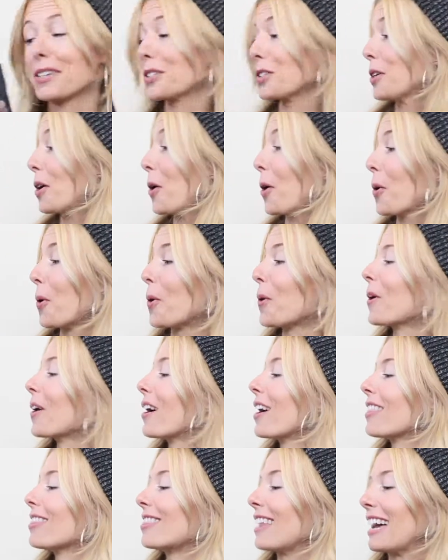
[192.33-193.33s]
So
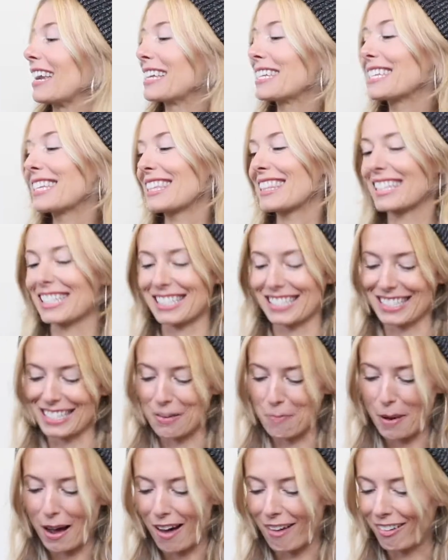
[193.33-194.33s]
that is this
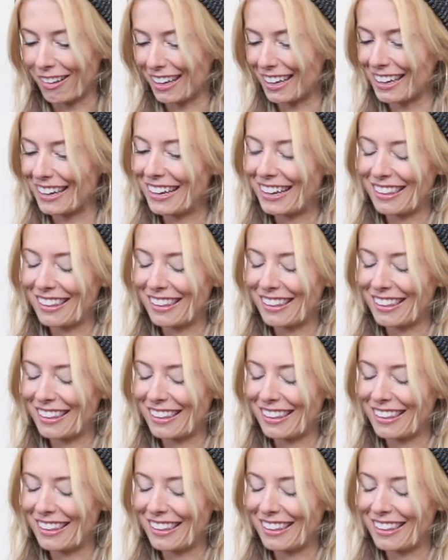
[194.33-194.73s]
Z palette.